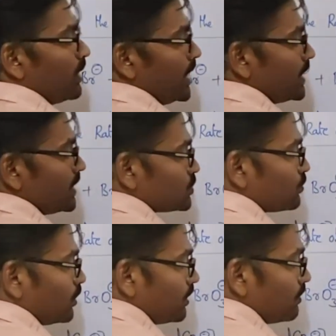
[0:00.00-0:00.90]
minus
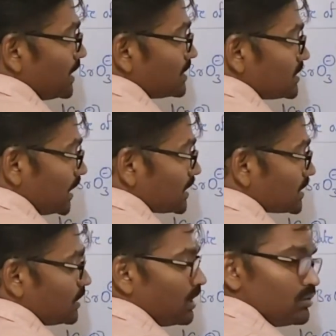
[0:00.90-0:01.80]
1 by
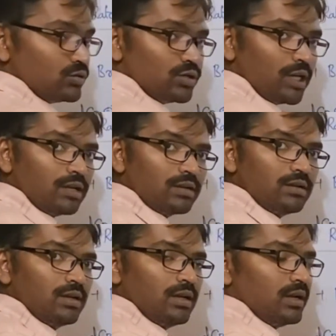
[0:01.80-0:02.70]
6 you have to take.
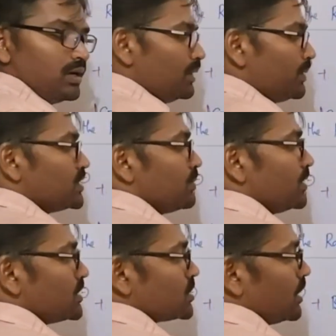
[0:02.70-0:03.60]
Depends
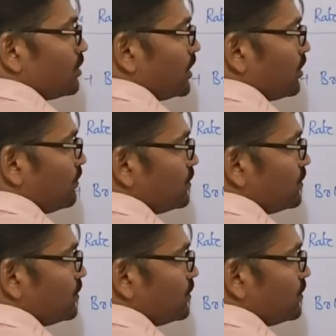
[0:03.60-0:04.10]
upon the stoichiometric